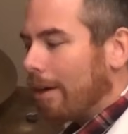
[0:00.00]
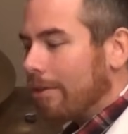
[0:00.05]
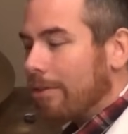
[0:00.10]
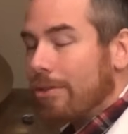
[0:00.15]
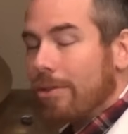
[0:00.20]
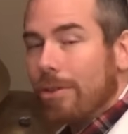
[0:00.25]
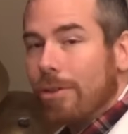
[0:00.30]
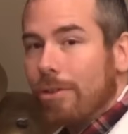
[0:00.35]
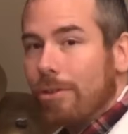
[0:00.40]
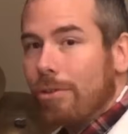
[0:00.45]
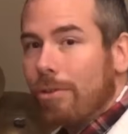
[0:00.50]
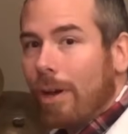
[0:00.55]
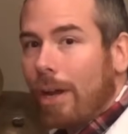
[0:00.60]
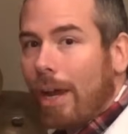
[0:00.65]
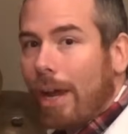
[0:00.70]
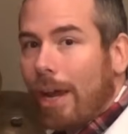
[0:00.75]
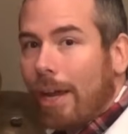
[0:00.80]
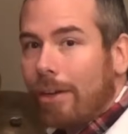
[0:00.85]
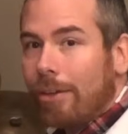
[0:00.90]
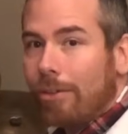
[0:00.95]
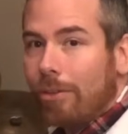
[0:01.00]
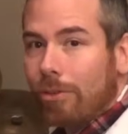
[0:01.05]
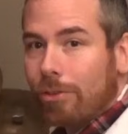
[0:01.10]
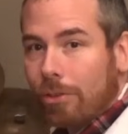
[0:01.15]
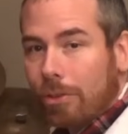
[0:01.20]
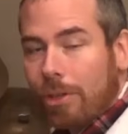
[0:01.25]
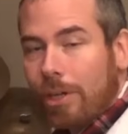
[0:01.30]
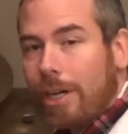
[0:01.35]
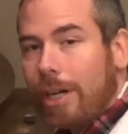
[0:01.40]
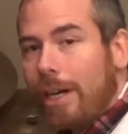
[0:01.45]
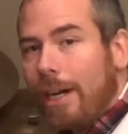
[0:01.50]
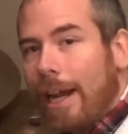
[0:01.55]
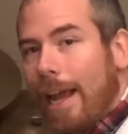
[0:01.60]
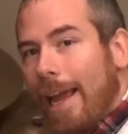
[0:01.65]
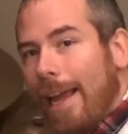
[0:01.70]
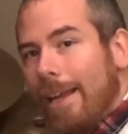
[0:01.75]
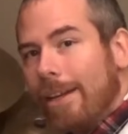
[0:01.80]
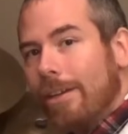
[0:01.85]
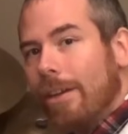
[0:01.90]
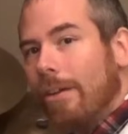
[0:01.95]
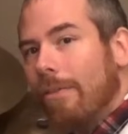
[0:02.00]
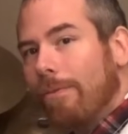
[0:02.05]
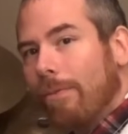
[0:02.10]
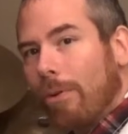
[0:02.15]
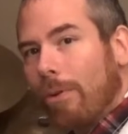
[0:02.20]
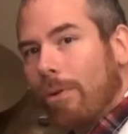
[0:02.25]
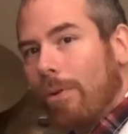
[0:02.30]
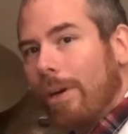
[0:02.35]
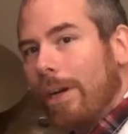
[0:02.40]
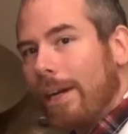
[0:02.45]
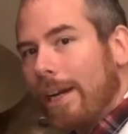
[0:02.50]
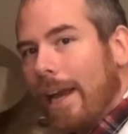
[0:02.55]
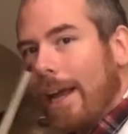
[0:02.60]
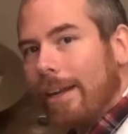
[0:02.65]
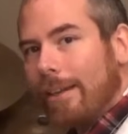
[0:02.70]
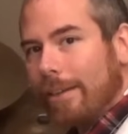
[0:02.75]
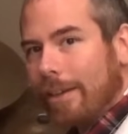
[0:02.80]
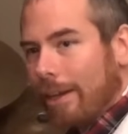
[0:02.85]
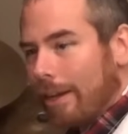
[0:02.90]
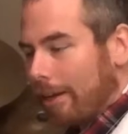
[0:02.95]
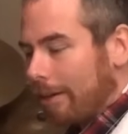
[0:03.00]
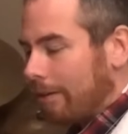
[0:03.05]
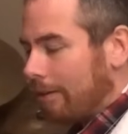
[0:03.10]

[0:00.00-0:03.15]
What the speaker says: 2, and 3, and a 4 and a.